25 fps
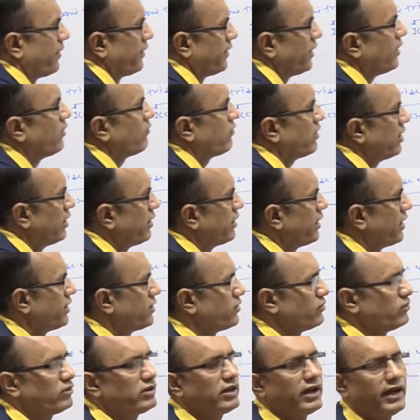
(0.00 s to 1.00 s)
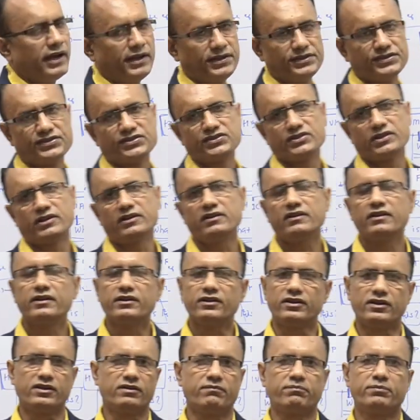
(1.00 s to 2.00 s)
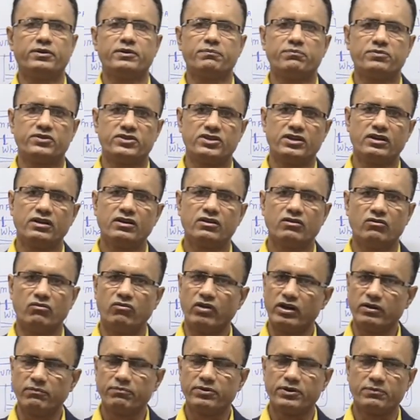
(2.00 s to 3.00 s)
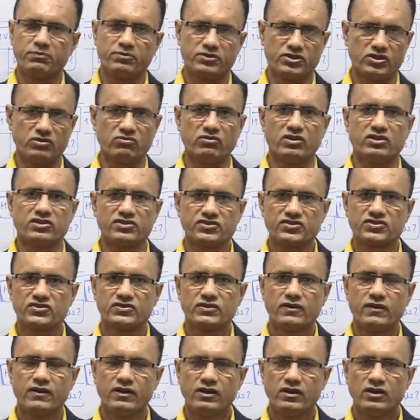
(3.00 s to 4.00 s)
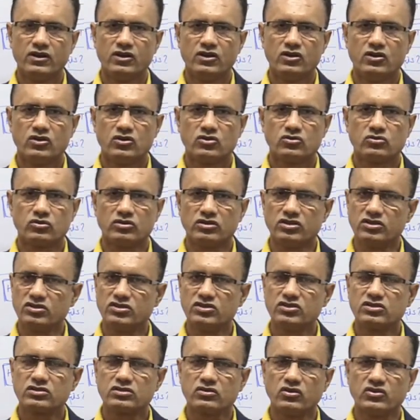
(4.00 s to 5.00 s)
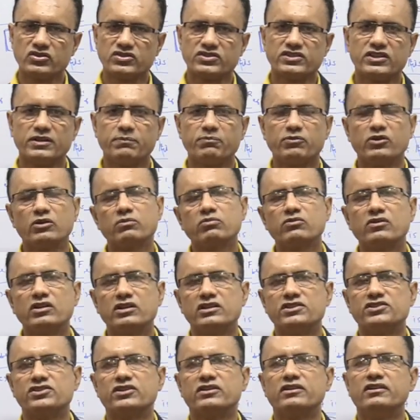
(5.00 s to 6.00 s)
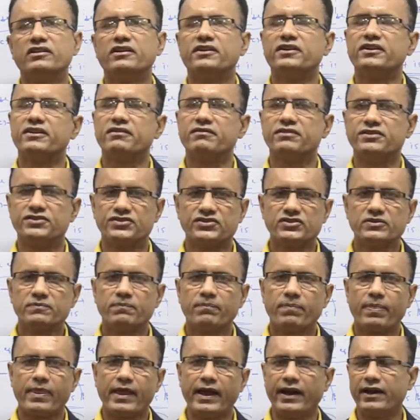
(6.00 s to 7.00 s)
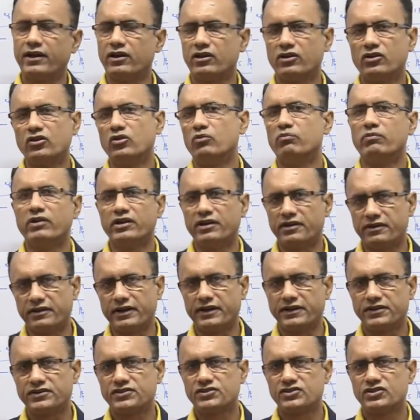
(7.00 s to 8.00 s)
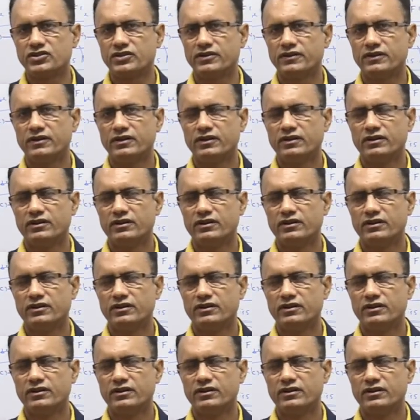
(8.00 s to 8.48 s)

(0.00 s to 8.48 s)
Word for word: you can write your answer in fifty, one hundred fifty words. So this is concept of cultural relativism and human right.